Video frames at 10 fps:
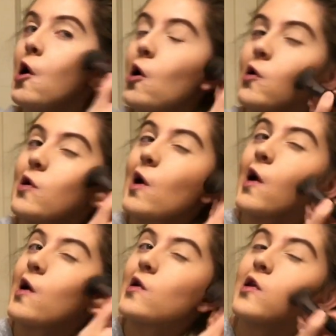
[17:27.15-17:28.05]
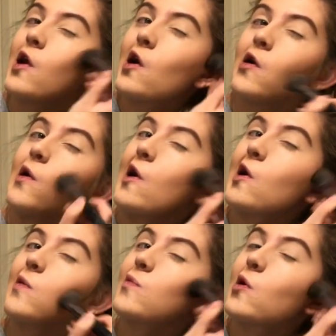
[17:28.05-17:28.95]
Okay, now I
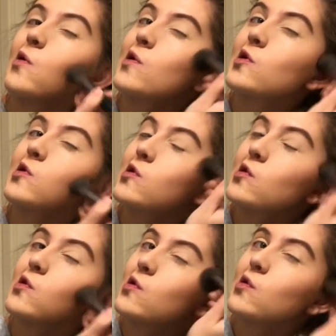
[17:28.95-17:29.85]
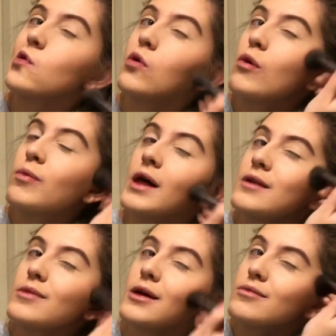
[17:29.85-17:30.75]
am going to
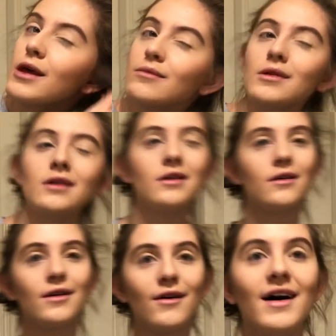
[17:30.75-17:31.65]
blend. No.